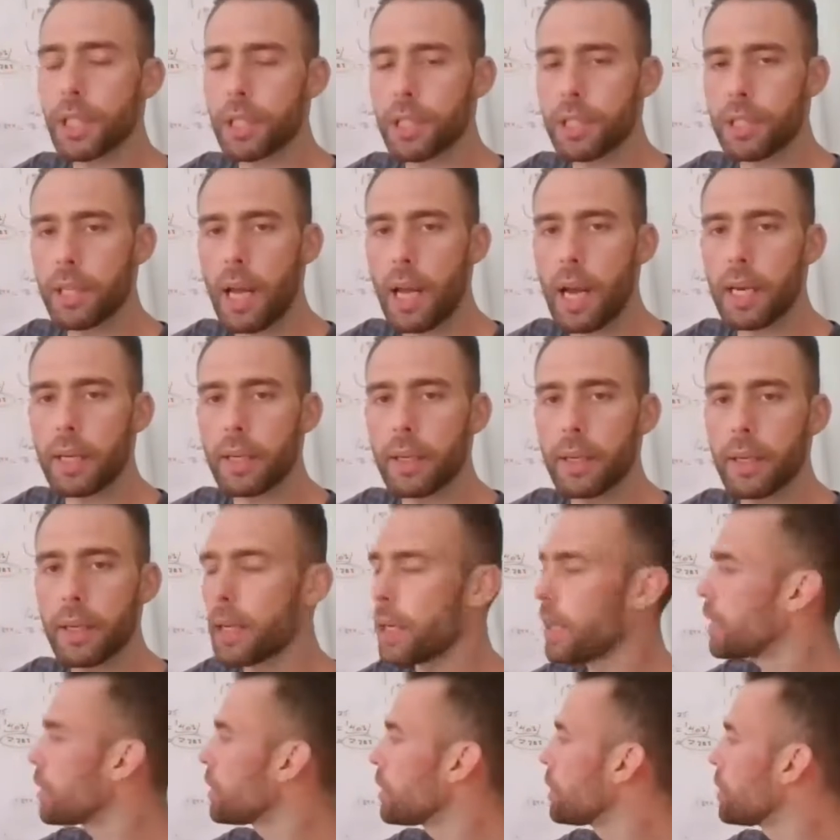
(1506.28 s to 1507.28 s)
this lot,
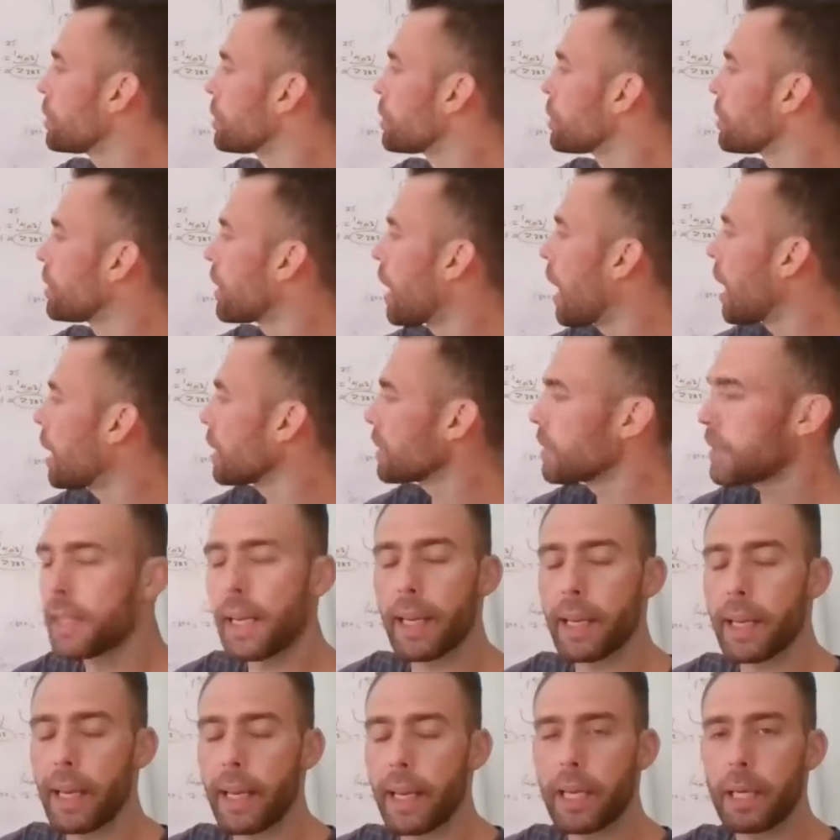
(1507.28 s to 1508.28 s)
you do not
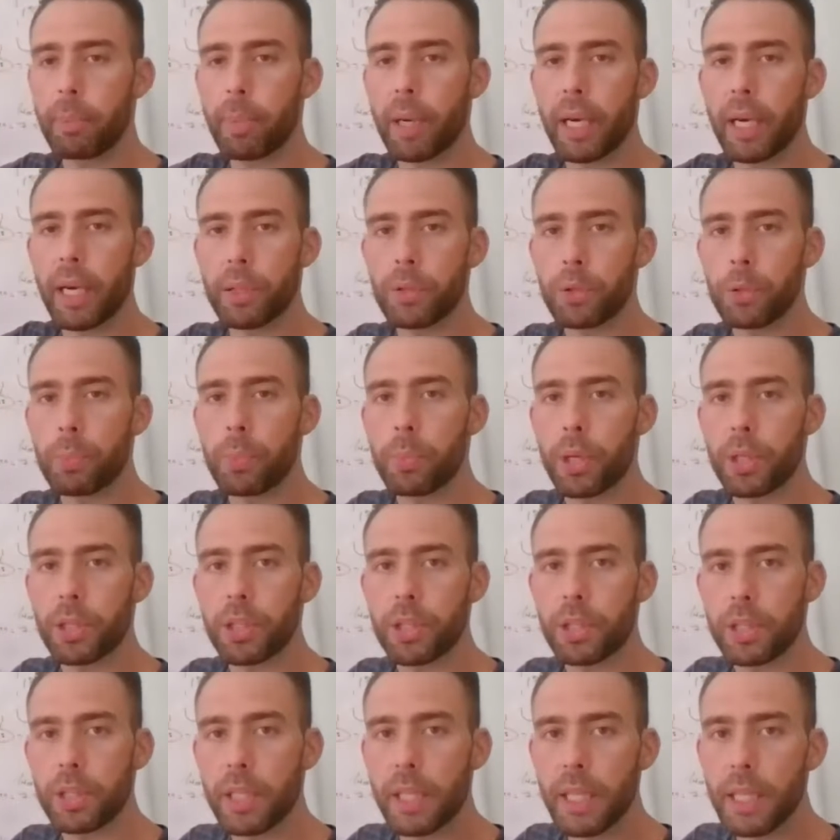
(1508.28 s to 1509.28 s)
get anybody to
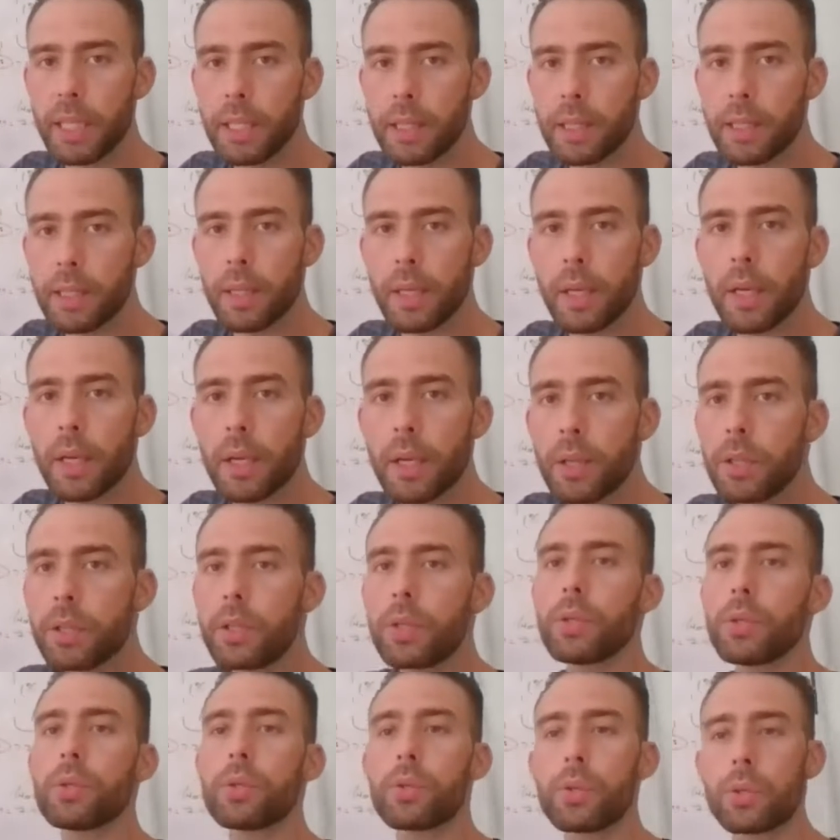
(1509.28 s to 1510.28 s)
purchase these,
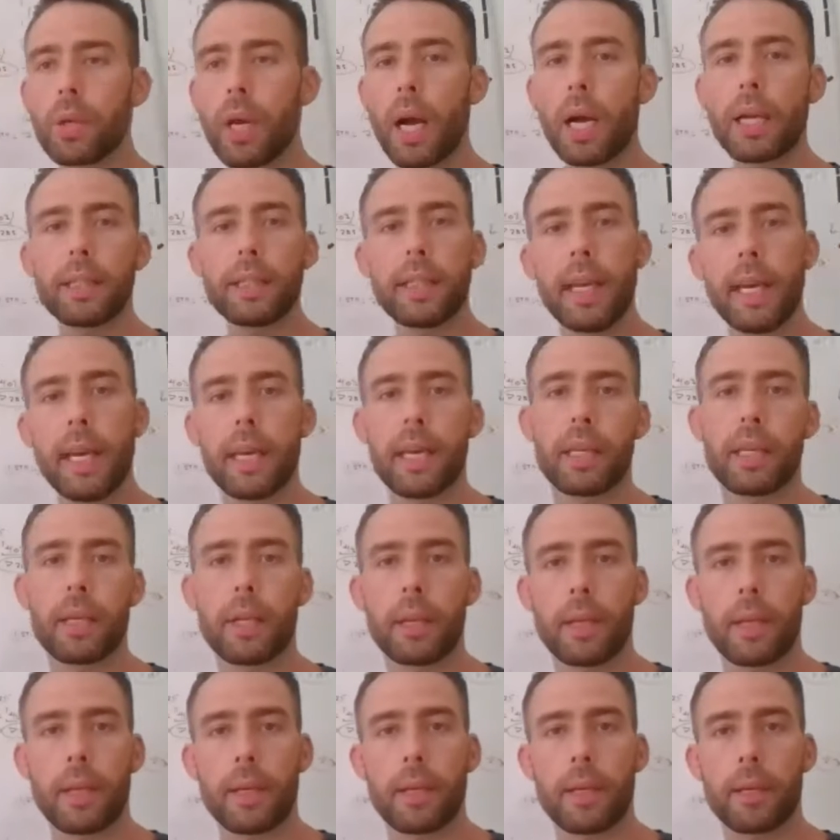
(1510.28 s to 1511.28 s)
you do not get
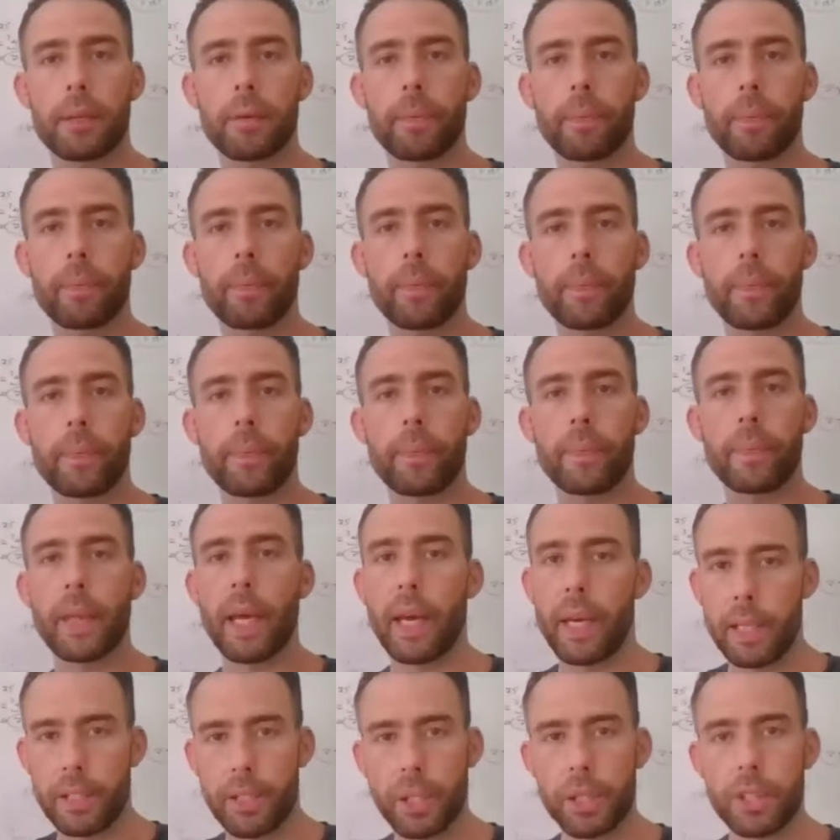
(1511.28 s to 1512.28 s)
anything.
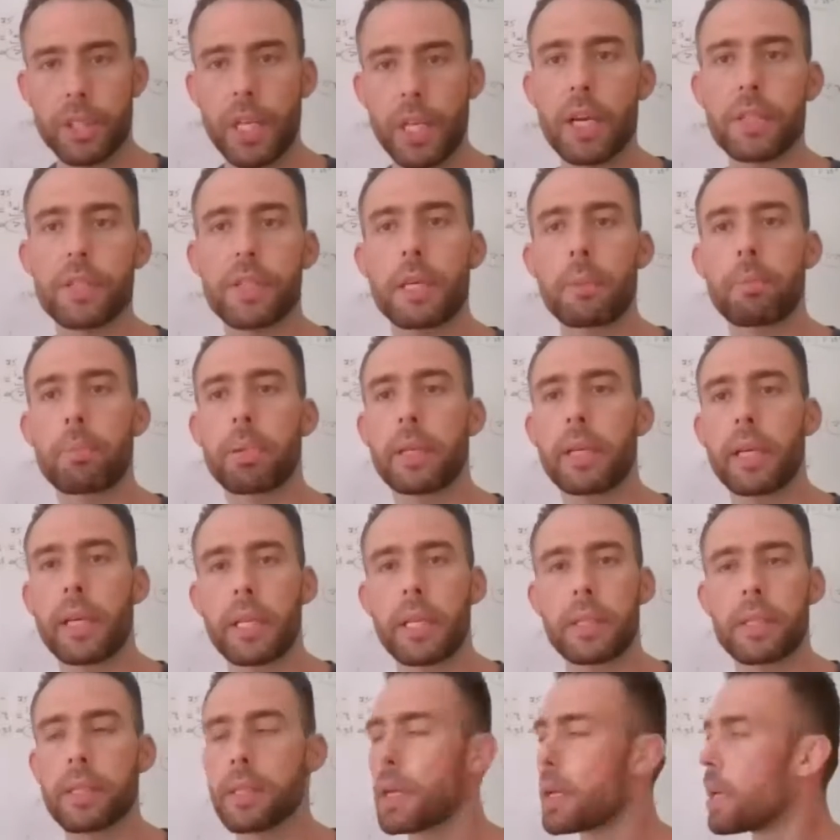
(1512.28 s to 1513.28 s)
That is just how simple it
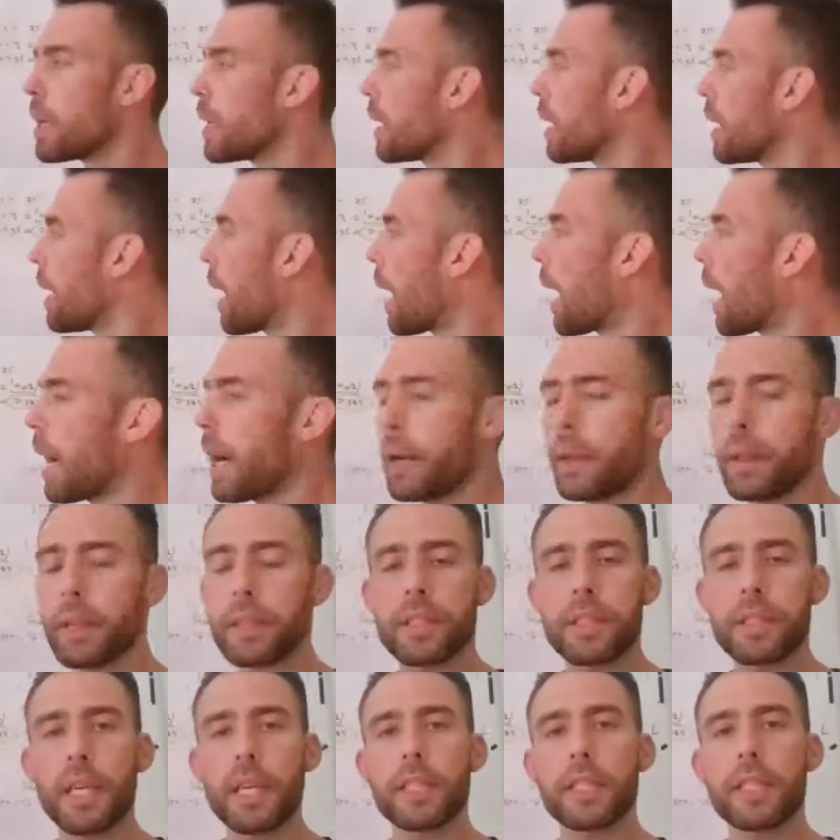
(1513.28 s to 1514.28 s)
is. Out of the
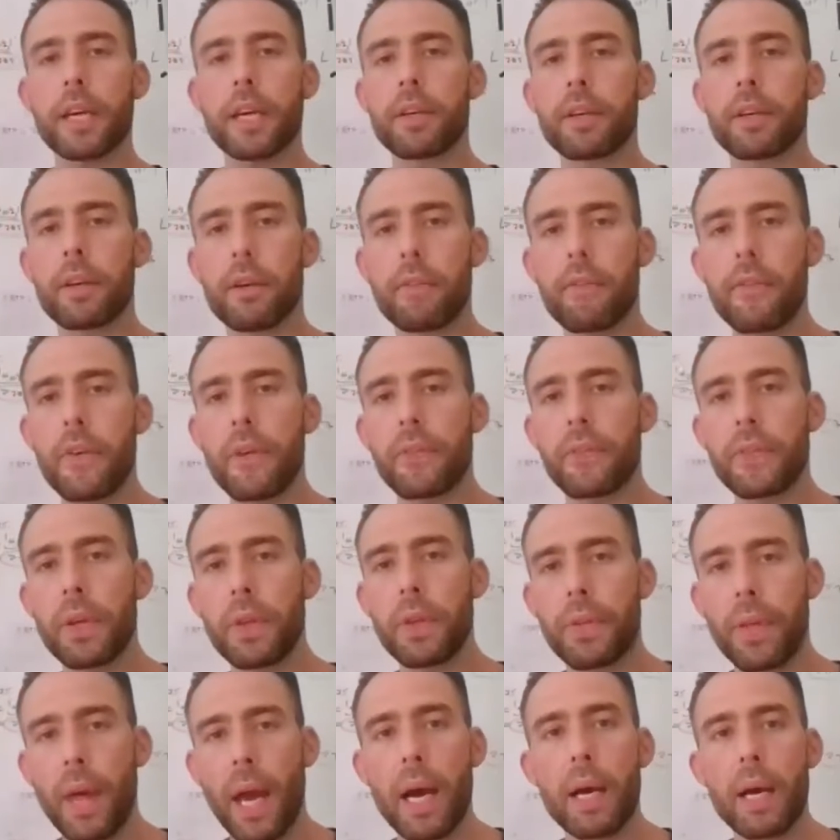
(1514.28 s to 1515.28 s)

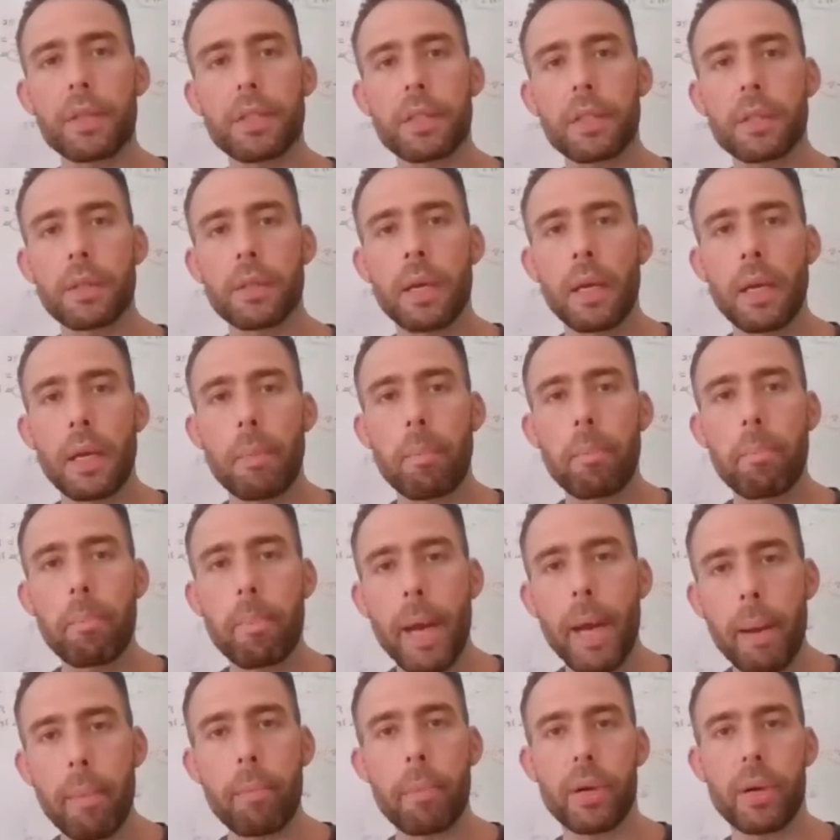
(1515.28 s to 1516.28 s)
650,000
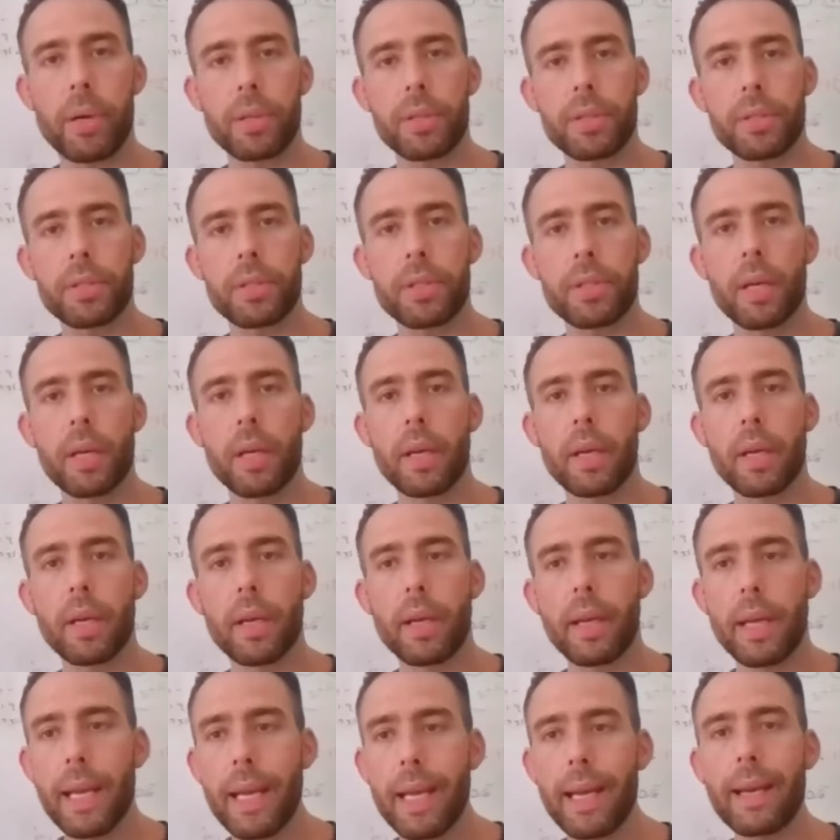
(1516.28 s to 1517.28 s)
members
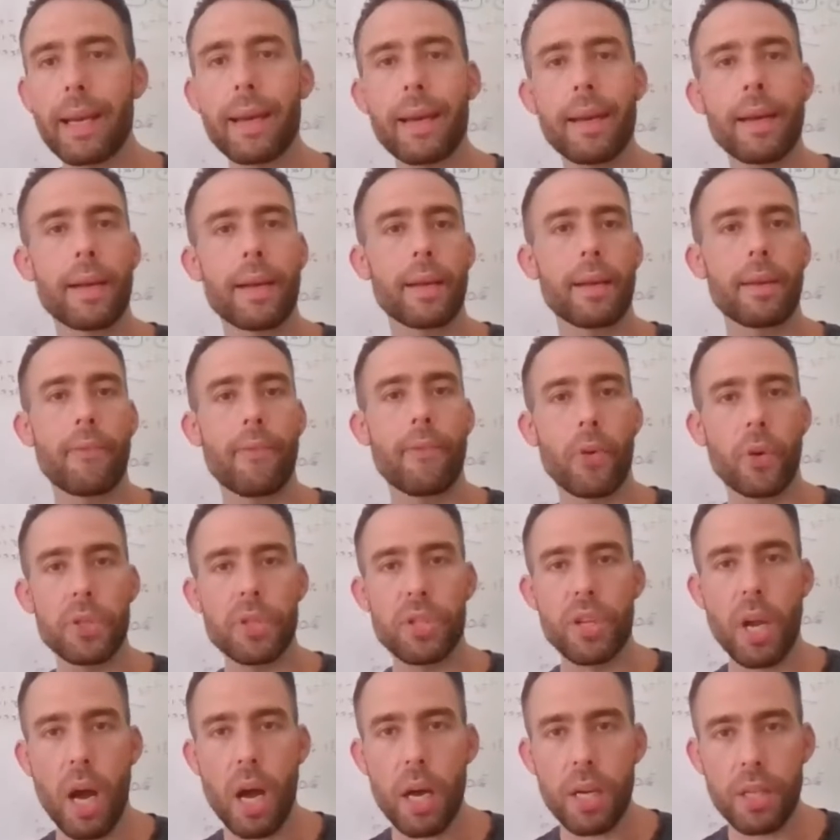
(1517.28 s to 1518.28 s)
in
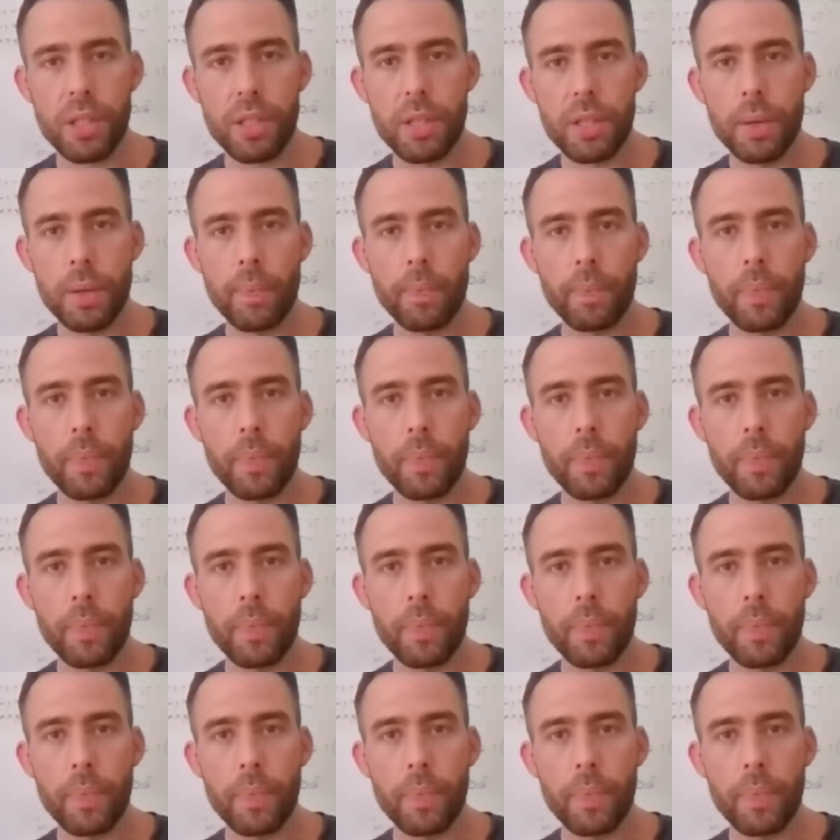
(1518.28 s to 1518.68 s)
Forsage,